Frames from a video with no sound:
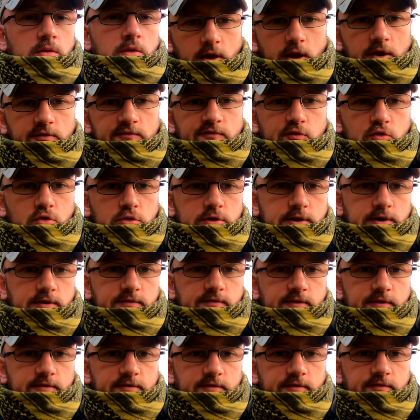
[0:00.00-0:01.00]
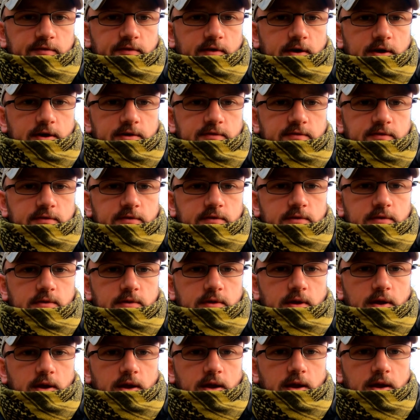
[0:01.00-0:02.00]
In 1455,
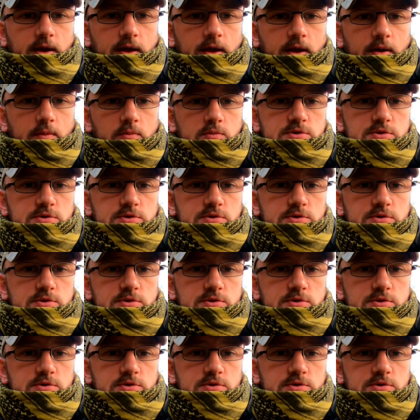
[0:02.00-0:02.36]
it